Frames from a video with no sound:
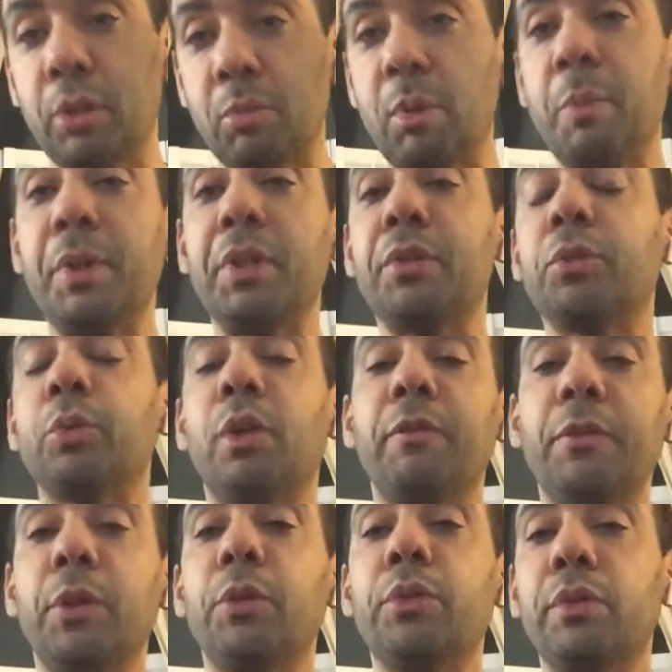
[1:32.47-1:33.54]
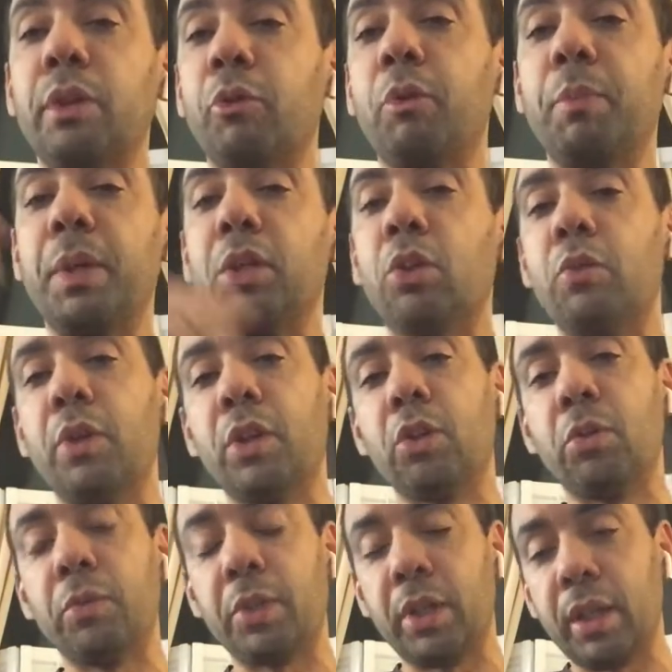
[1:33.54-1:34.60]
Remember, there's 12 notes, they repeat over and
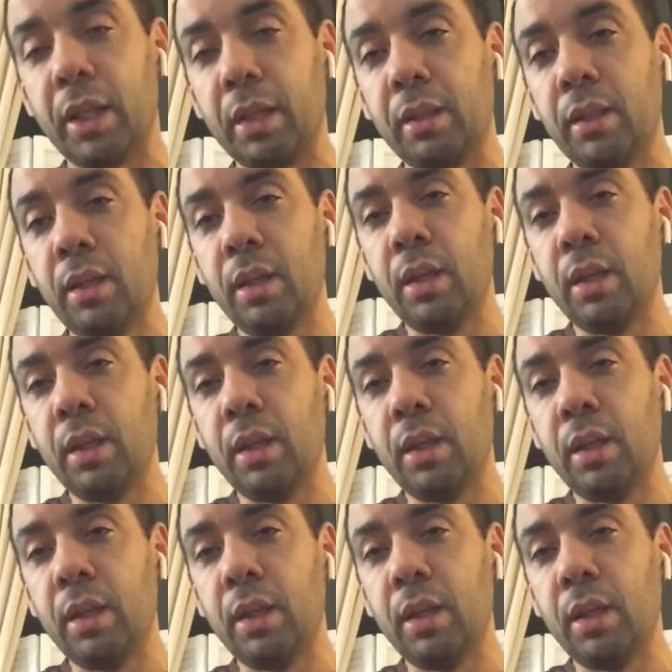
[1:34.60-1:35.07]
over again.